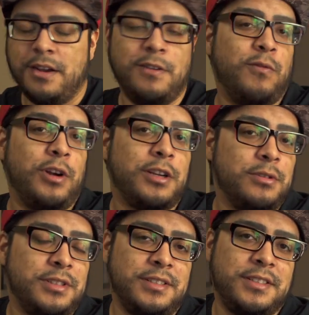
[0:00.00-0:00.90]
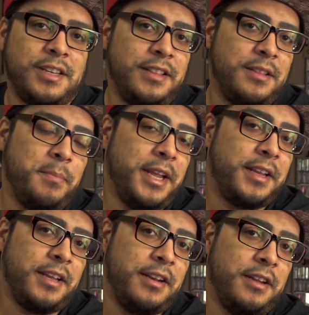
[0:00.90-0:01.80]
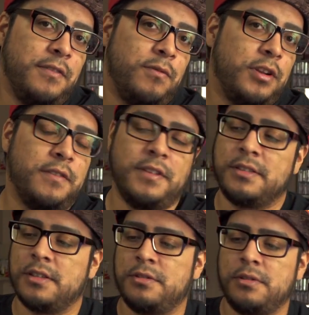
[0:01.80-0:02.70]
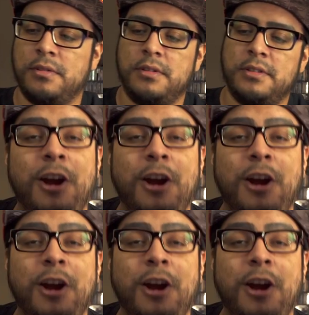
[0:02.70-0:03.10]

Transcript: of what goes inside the making of one of these controllers.